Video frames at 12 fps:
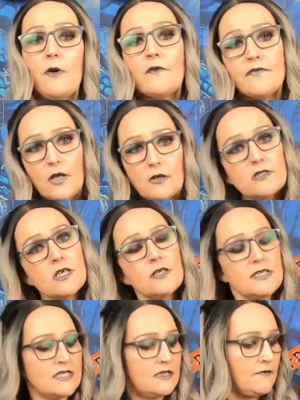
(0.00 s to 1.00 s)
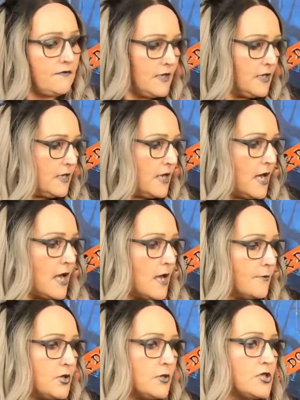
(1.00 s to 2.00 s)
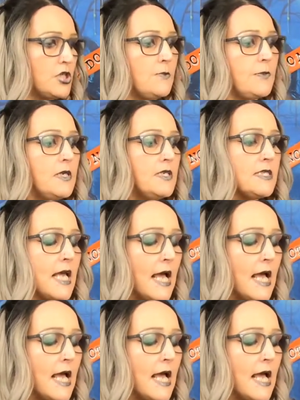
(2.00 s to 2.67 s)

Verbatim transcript: of the alternative um, YouTubers